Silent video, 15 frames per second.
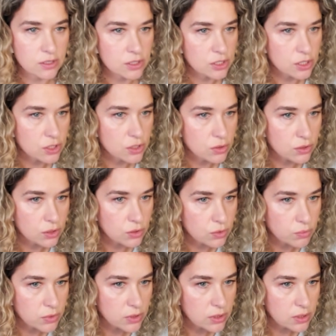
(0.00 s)
just need to
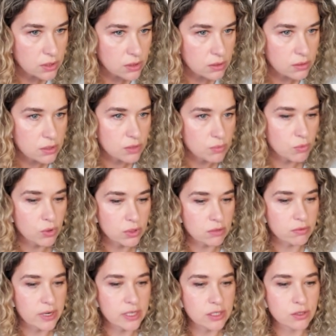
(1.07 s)
be smaller
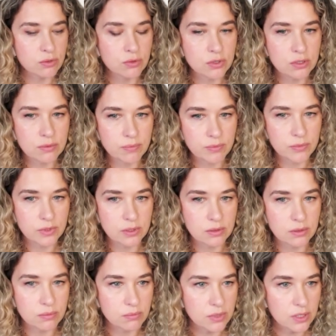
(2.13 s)
radius.
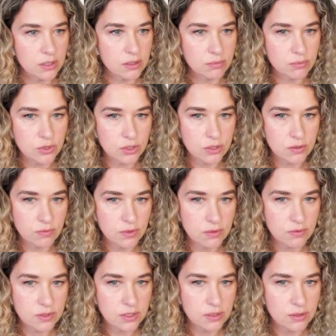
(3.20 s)
Make them just
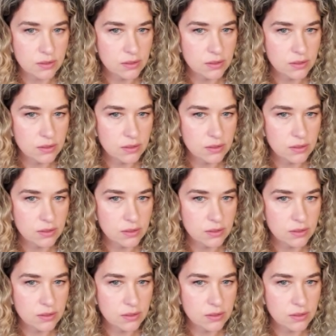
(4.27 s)
50.